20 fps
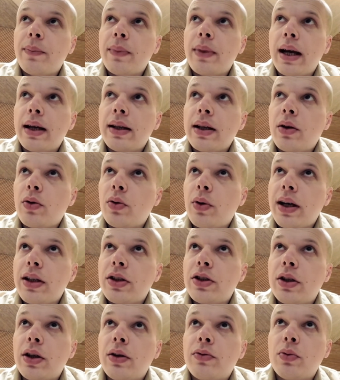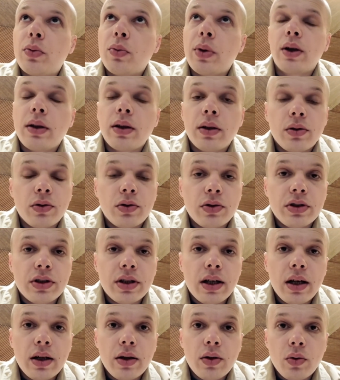And the question of whether to
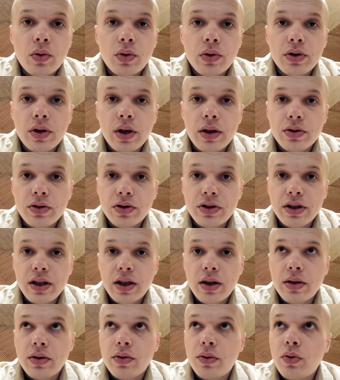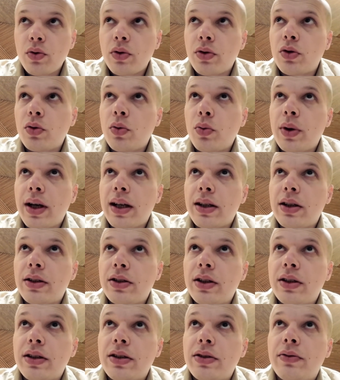sell or not to sell, or to wait
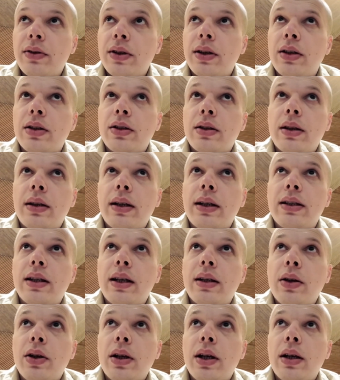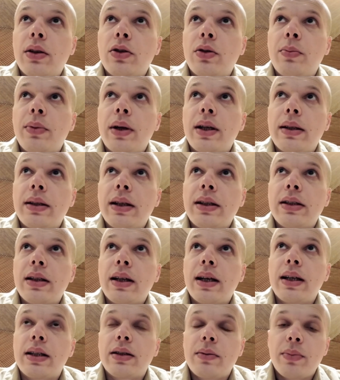until it's finished, is unclear to me in this
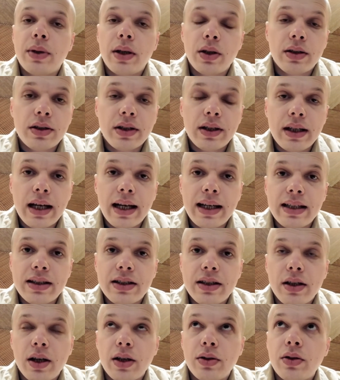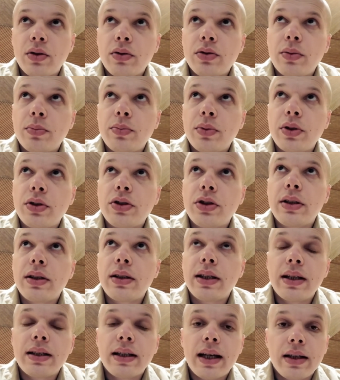case, because in any scenario the person
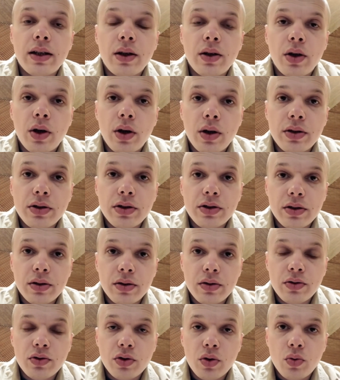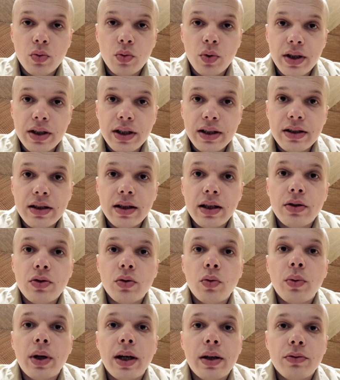is at a loss. So what is there to
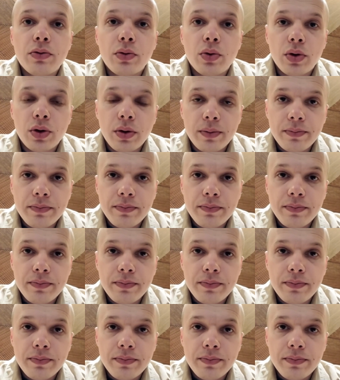wait for?